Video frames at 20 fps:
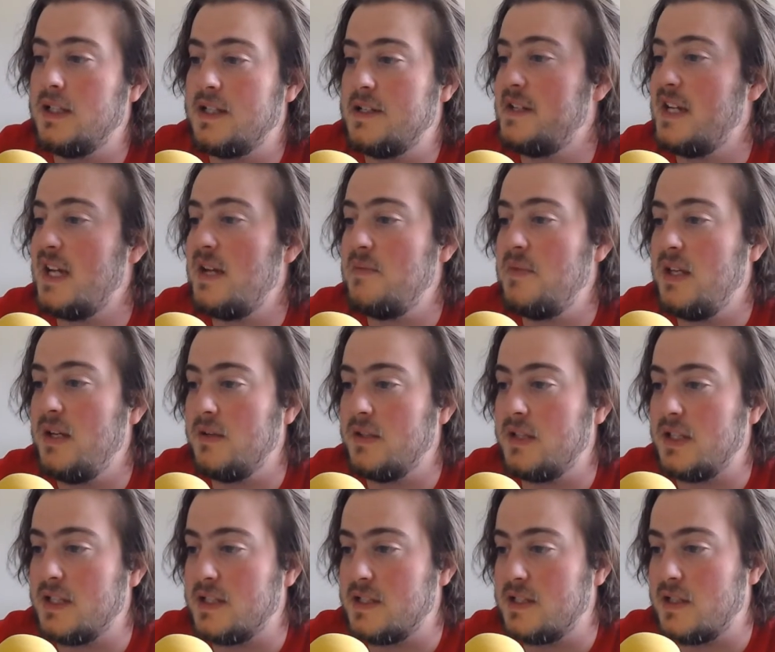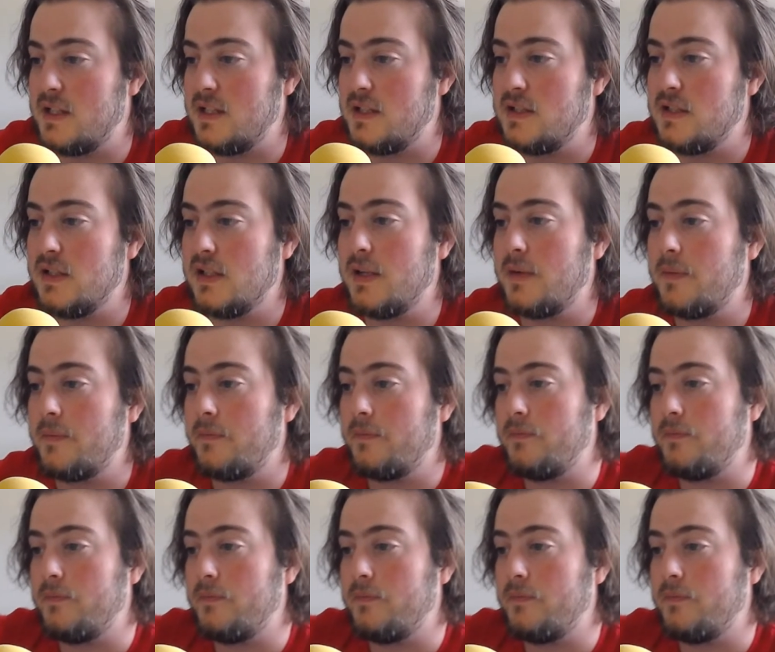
the same thing with this, essentially.